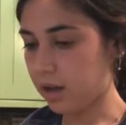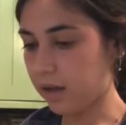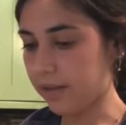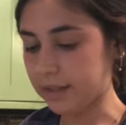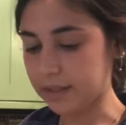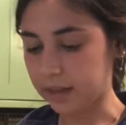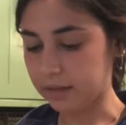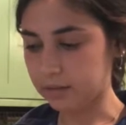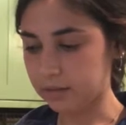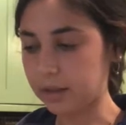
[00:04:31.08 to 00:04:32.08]
that's it,
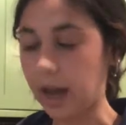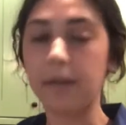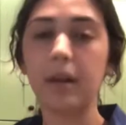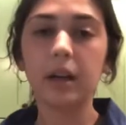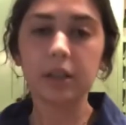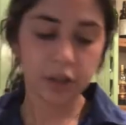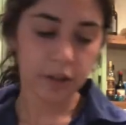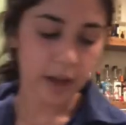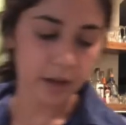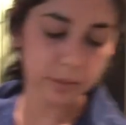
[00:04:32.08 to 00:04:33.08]
yeah. So
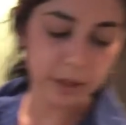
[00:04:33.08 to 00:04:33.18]
then we